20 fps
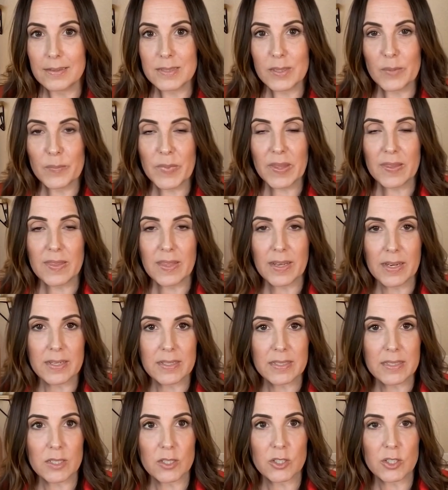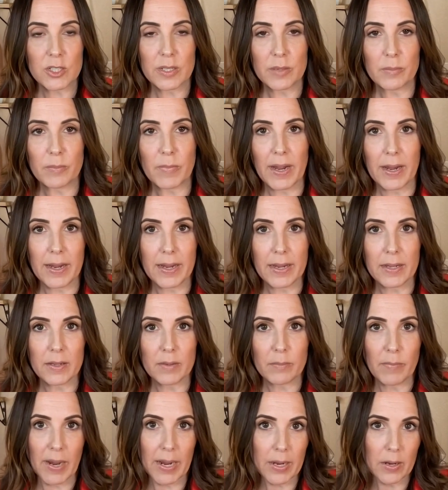Something that I teach in
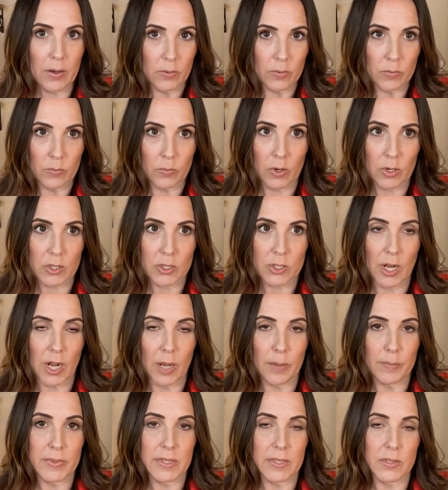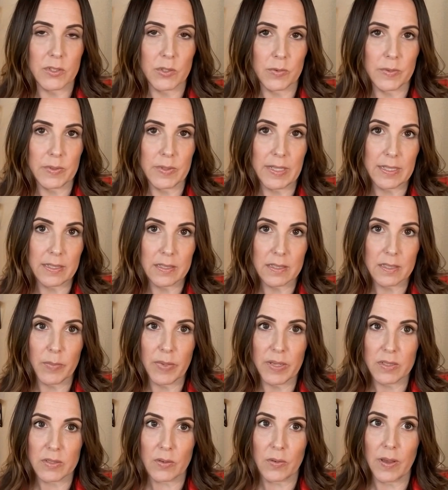my own workshops as it relates to
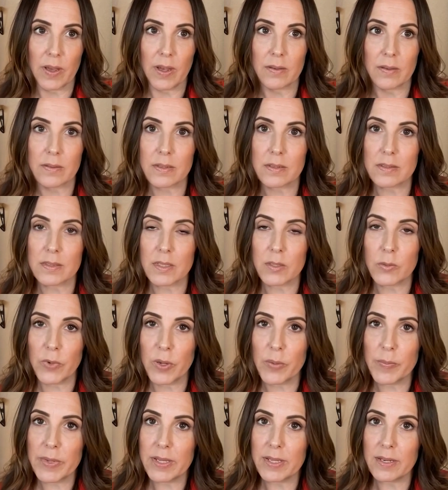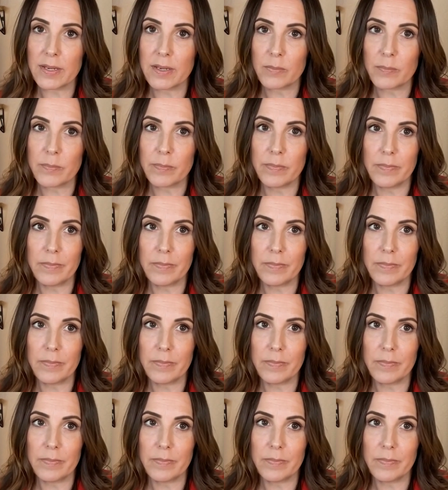mental health is that women